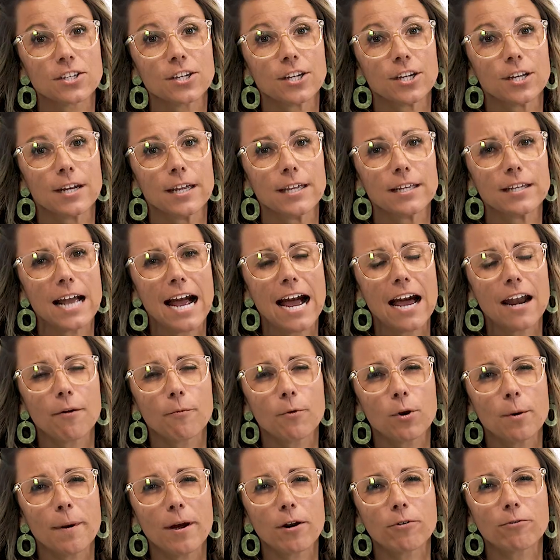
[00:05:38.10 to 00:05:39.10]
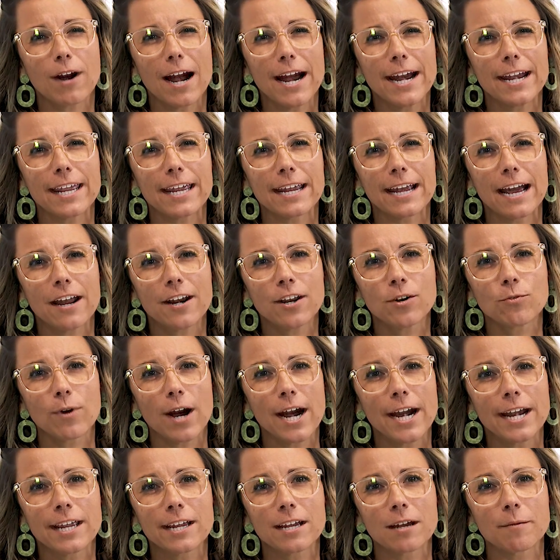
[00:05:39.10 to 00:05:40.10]
That's good. And what about writing? How
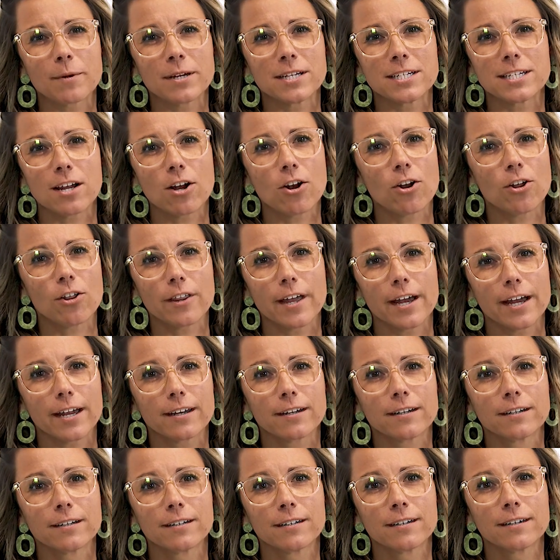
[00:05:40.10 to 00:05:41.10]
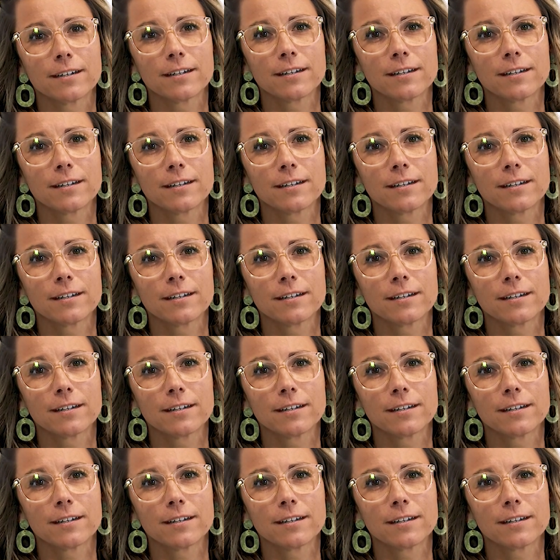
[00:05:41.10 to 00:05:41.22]
did writing come into all that?